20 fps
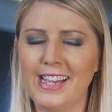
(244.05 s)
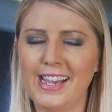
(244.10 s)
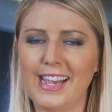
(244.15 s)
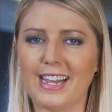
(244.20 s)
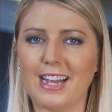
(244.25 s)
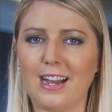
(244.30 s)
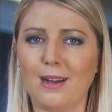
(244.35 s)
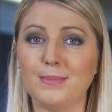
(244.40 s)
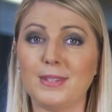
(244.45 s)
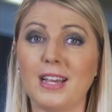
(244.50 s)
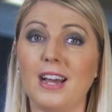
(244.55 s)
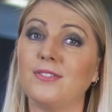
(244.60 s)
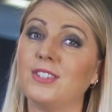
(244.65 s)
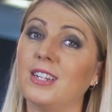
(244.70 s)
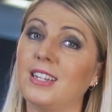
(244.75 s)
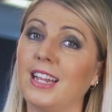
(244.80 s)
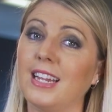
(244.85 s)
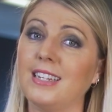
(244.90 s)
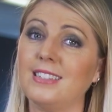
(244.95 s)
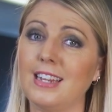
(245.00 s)
It comes after
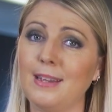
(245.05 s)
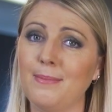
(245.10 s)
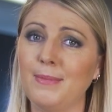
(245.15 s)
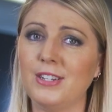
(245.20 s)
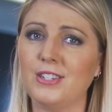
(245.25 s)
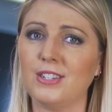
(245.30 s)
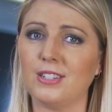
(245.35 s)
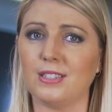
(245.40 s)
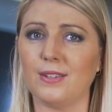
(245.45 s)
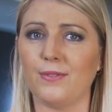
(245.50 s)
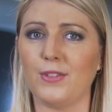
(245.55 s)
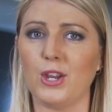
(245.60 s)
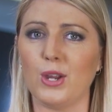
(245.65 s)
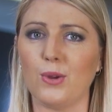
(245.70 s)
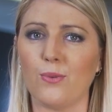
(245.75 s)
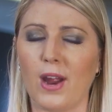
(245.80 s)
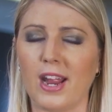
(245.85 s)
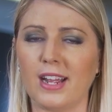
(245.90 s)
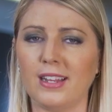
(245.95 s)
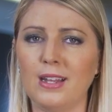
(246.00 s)
leaked images of the
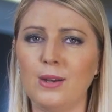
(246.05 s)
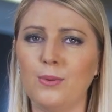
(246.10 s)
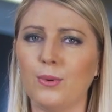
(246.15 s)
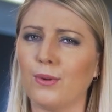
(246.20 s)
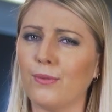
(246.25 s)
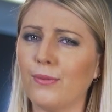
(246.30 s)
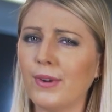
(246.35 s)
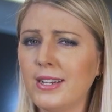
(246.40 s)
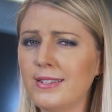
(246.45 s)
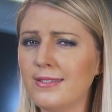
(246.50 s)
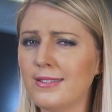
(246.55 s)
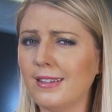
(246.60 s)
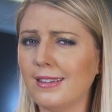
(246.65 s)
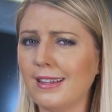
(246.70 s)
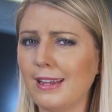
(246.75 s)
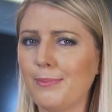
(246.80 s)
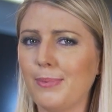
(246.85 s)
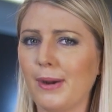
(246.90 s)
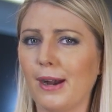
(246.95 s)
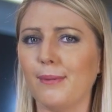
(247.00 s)
new Wrangler were
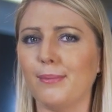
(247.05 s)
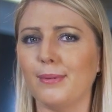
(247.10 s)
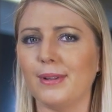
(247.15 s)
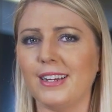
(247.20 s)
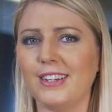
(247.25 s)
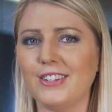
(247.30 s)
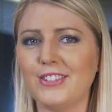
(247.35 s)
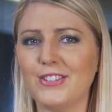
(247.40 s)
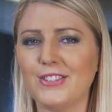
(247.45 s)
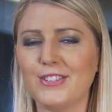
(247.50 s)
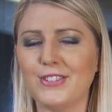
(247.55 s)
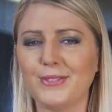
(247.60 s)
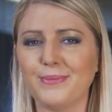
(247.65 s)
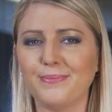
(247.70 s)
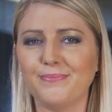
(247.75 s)
recently published.